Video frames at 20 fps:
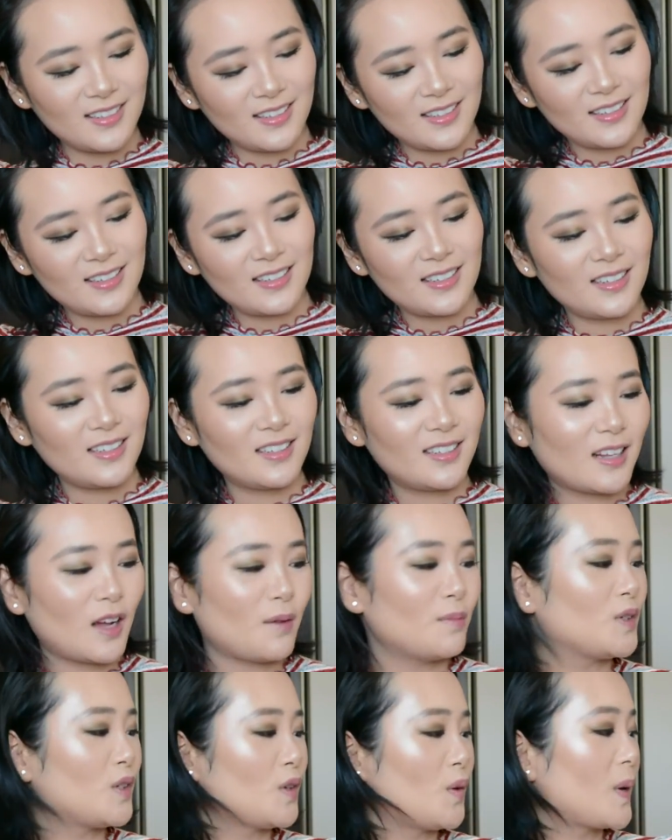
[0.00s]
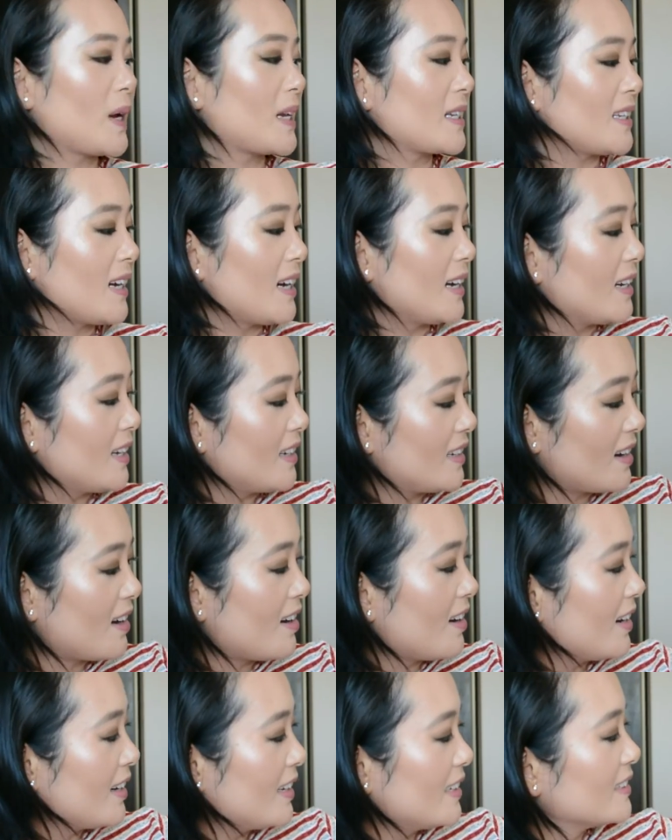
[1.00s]
This is, I'm so excited
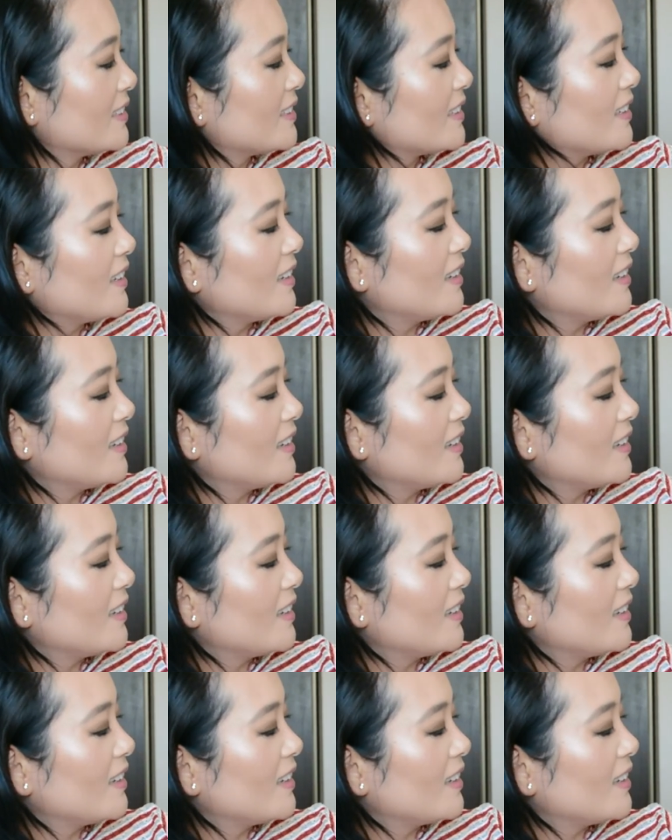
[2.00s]
guys.